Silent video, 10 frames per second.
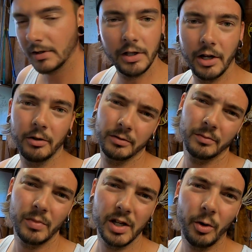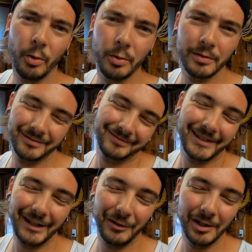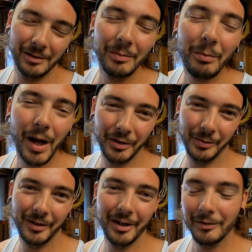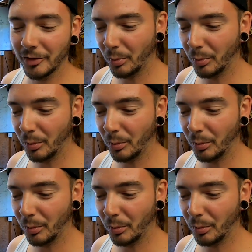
You know, be cool if you bought some stuff.